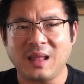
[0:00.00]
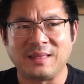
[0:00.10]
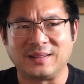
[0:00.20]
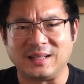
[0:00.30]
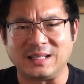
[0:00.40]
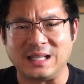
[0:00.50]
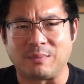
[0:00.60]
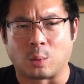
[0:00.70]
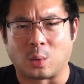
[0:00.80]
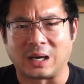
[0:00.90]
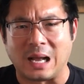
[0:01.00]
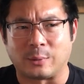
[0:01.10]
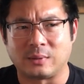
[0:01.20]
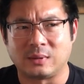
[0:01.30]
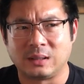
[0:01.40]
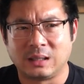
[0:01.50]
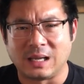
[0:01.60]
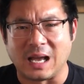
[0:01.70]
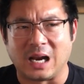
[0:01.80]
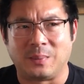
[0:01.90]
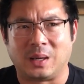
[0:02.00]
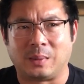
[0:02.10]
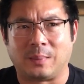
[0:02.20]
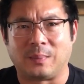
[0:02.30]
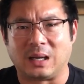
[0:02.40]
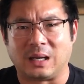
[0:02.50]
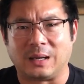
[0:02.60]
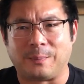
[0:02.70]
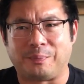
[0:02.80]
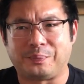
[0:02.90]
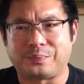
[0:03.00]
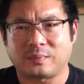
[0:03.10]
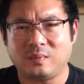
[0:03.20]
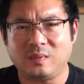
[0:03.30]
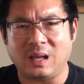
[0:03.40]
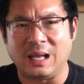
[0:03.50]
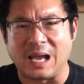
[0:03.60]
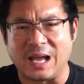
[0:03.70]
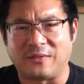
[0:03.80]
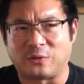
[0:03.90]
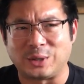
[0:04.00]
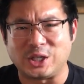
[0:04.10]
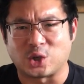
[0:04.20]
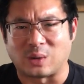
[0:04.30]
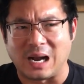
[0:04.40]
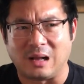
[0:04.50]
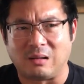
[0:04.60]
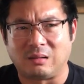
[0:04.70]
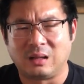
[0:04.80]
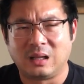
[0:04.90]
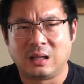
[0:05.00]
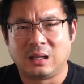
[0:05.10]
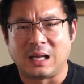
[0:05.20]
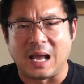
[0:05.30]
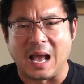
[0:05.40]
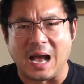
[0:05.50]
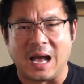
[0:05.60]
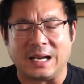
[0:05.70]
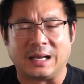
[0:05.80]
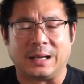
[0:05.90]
They said to keep the workout at a minimum. I had a free trial at